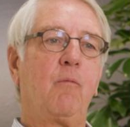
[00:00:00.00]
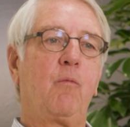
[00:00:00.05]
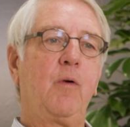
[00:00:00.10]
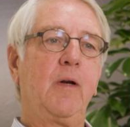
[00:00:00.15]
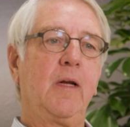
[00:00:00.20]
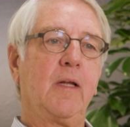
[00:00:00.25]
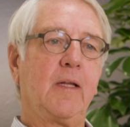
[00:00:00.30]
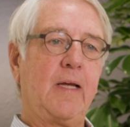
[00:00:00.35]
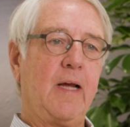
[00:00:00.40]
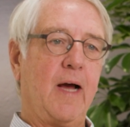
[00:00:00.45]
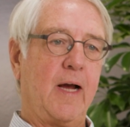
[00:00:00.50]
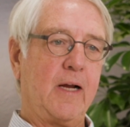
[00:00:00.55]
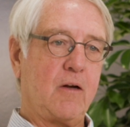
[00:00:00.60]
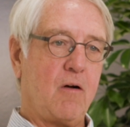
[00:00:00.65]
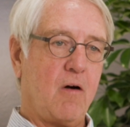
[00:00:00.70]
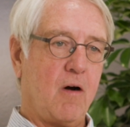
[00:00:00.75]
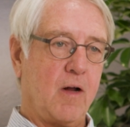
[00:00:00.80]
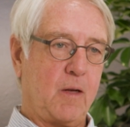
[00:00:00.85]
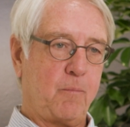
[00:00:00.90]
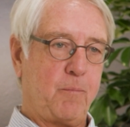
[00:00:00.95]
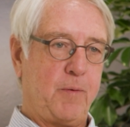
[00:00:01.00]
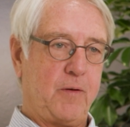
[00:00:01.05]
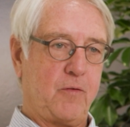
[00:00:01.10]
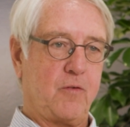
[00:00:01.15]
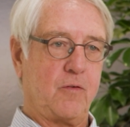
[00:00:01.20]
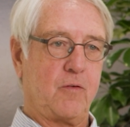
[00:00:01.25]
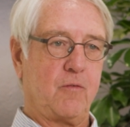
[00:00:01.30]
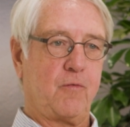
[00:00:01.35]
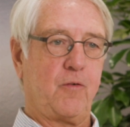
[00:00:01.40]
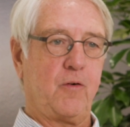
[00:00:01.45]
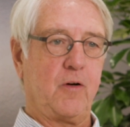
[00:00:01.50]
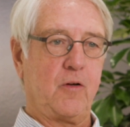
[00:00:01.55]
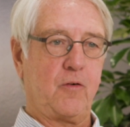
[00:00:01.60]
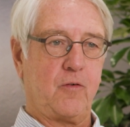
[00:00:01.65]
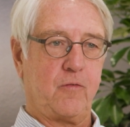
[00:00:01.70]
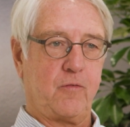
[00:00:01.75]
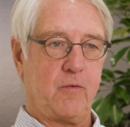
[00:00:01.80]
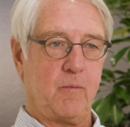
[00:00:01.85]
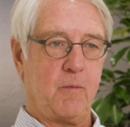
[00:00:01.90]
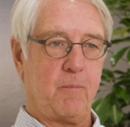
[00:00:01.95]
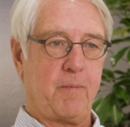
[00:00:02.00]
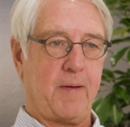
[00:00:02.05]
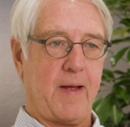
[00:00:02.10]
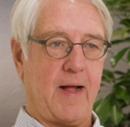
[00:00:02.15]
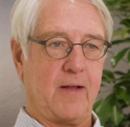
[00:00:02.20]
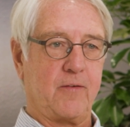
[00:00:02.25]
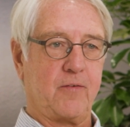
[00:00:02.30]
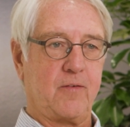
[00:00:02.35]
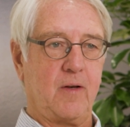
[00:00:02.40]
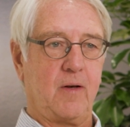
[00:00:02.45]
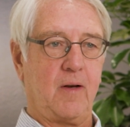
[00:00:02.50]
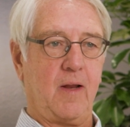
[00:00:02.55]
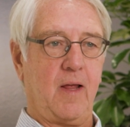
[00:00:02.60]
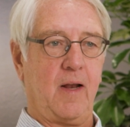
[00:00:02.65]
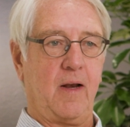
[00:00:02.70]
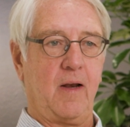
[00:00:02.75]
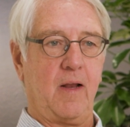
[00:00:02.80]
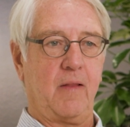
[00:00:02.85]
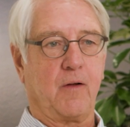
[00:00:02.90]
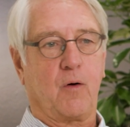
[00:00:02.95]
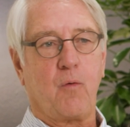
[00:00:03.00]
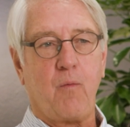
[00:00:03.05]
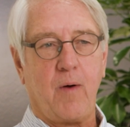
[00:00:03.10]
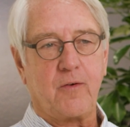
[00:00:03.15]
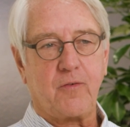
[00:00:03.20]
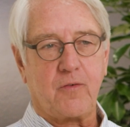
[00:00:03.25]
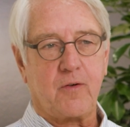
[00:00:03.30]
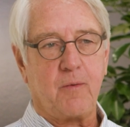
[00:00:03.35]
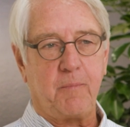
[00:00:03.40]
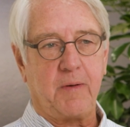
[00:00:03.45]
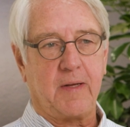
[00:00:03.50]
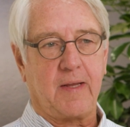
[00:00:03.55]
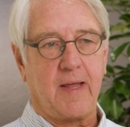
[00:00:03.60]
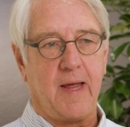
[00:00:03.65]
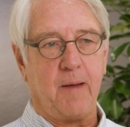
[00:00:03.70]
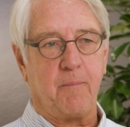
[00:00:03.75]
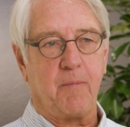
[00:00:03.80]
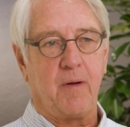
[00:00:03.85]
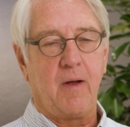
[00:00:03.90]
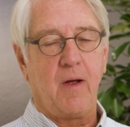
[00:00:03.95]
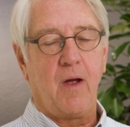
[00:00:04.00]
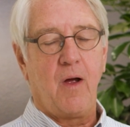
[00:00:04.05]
really iconic pieces of furniture from the past, and, and the question became,